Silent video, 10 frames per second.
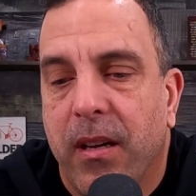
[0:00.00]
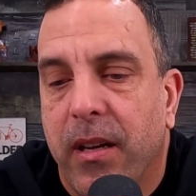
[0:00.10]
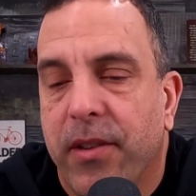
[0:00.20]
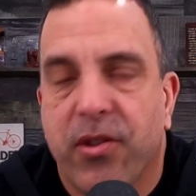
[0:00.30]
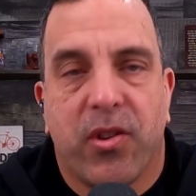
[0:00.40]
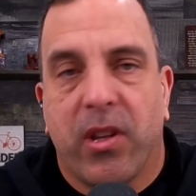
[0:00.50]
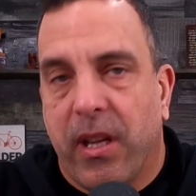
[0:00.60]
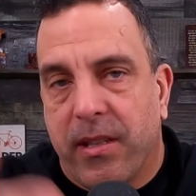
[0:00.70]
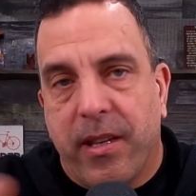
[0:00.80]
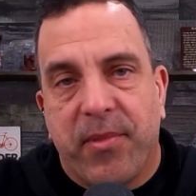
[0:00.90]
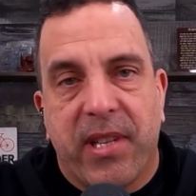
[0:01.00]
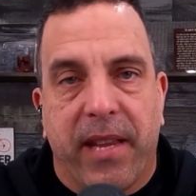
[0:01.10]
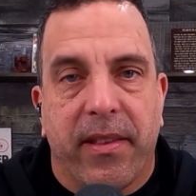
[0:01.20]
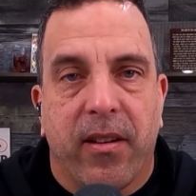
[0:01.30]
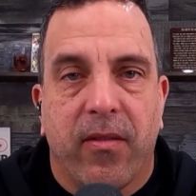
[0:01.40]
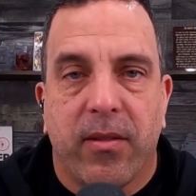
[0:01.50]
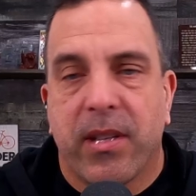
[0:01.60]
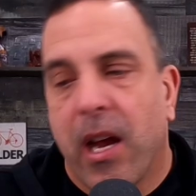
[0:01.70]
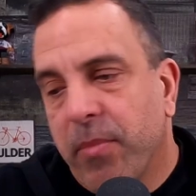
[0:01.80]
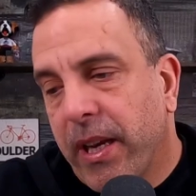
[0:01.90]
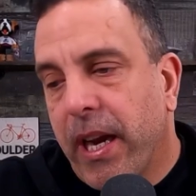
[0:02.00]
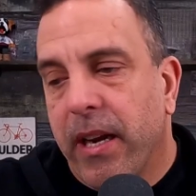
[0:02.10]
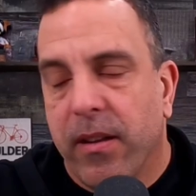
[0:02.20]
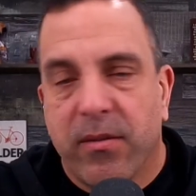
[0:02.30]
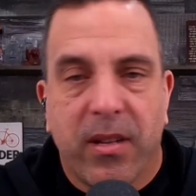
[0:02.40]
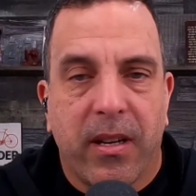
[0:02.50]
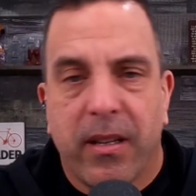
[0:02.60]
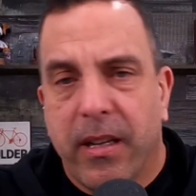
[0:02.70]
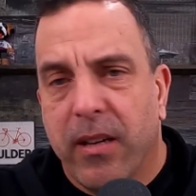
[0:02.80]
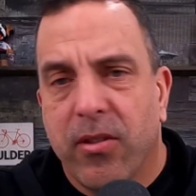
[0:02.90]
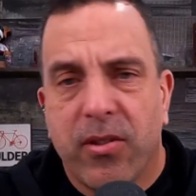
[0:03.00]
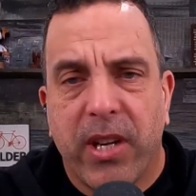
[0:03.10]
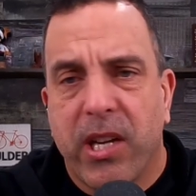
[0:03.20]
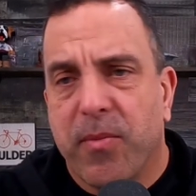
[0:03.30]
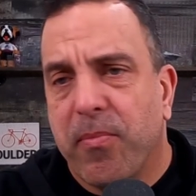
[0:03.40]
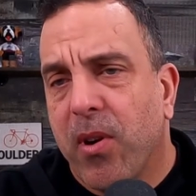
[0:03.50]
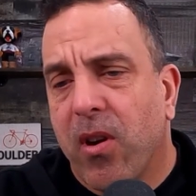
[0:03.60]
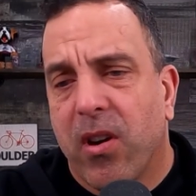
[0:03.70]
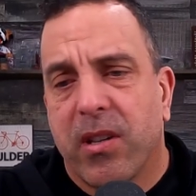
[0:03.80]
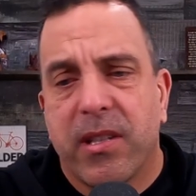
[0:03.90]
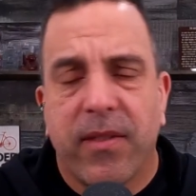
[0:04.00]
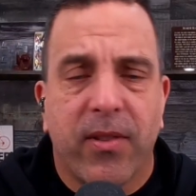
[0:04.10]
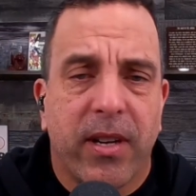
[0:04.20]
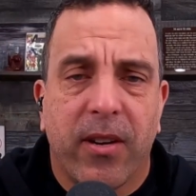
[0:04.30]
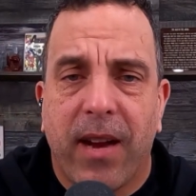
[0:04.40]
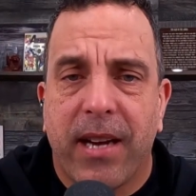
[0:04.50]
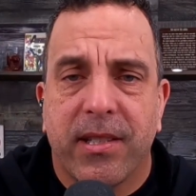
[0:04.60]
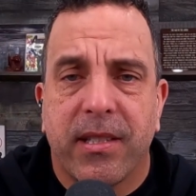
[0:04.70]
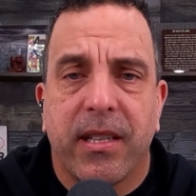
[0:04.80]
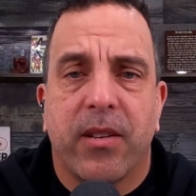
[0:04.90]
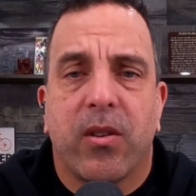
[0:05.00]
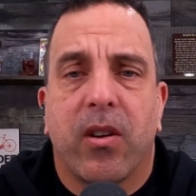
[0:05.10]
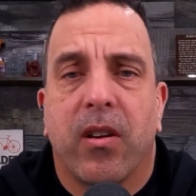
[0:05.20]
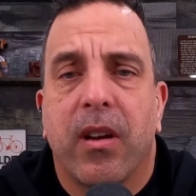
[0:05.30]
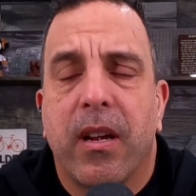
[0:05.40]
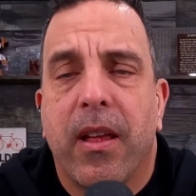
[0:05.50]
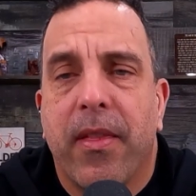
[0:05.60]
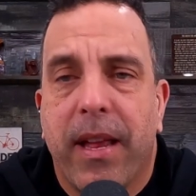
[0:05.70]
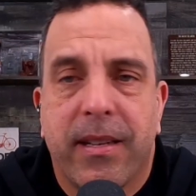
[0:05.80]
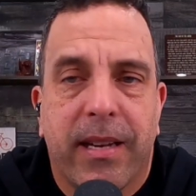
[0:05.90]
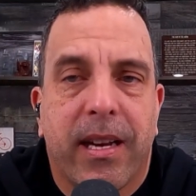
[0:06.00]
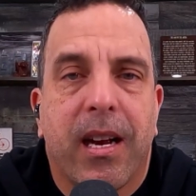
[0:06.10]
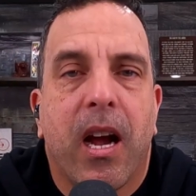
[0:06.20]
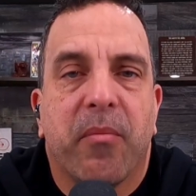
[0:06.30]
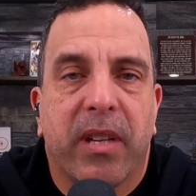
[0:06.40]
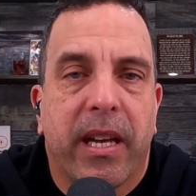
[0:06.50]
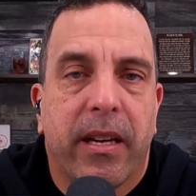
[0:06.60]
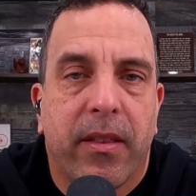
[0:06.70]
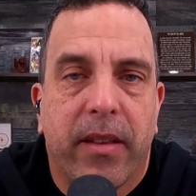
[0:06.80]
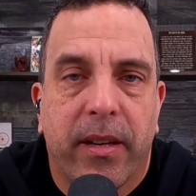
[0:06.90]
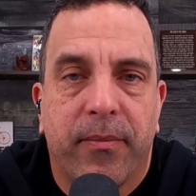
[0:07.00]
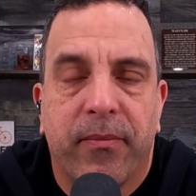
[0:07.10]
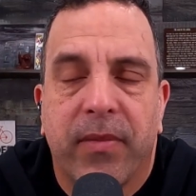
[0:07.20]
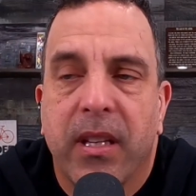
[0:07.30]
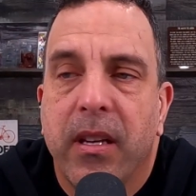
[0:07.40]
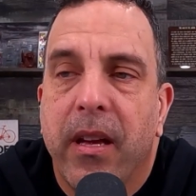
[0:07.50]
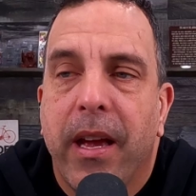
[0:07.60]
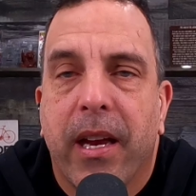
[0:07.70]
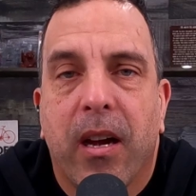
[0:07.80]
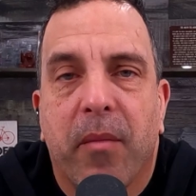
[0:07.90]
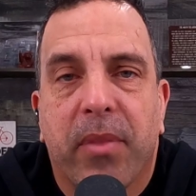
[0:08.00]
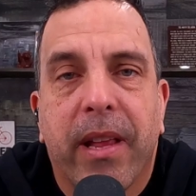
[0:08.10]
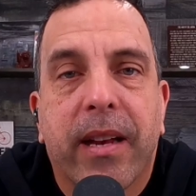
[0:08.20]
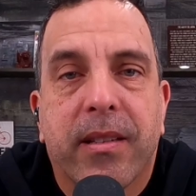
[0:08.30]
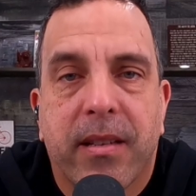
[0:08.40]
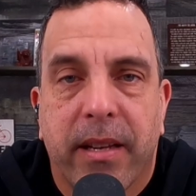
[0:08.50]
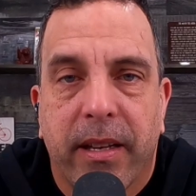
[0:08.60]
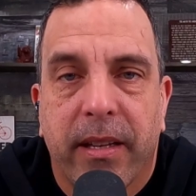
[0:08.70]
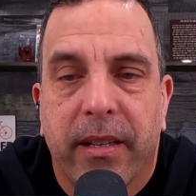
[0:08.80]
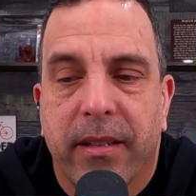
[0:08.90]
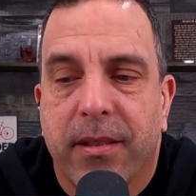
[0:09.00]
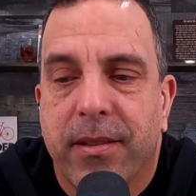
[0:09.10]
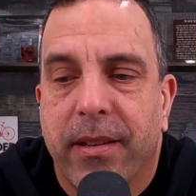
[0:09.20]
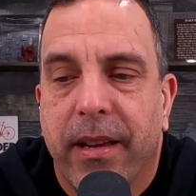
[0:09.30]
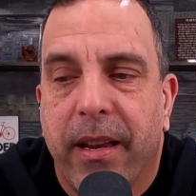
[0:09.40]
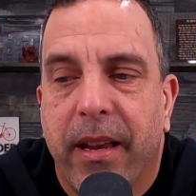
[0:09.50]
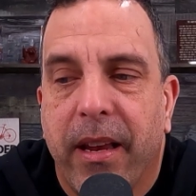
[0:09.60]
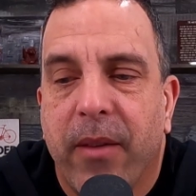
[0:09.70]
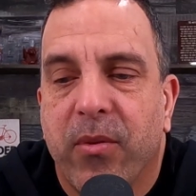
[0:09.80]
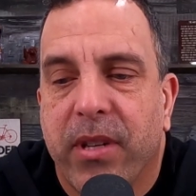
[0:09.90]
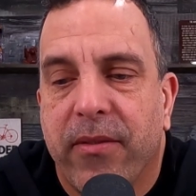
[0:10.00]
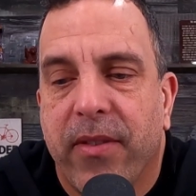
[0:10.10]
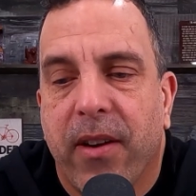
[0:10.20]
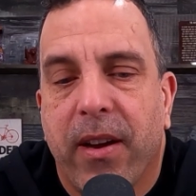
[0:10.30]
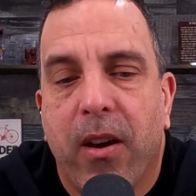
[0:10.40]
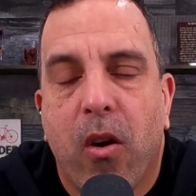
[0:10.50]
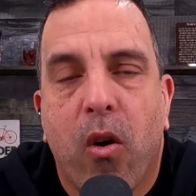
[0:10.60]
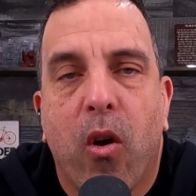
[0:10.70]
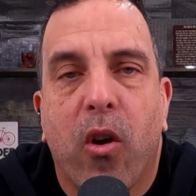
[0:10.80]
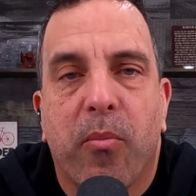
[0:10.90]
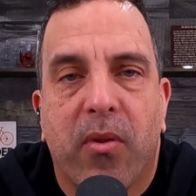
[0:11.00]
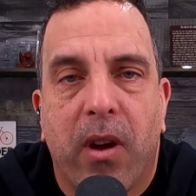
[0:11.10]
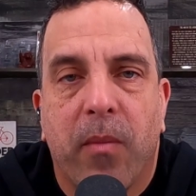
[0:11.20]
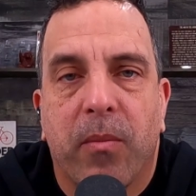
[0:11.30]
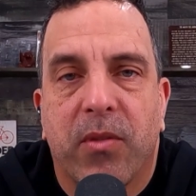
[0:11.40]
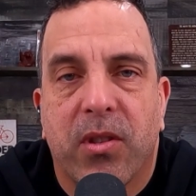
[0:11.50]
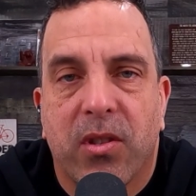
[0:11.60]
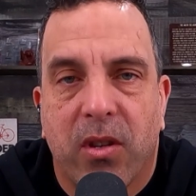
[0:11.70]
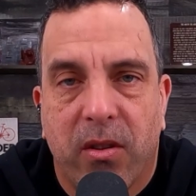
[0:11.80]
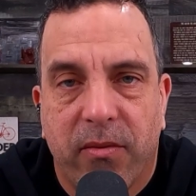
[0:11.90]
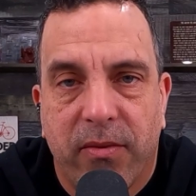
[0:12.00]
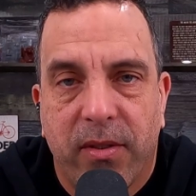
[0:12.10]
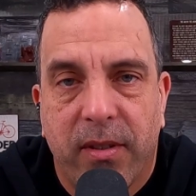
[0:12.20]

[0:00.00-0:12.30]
it just took a lot of steps to get there. It was complicated. It was on interchangeable parts, different interactions need to occur. That is a complicated thing. A complex thing is it was a very hard problem to solve,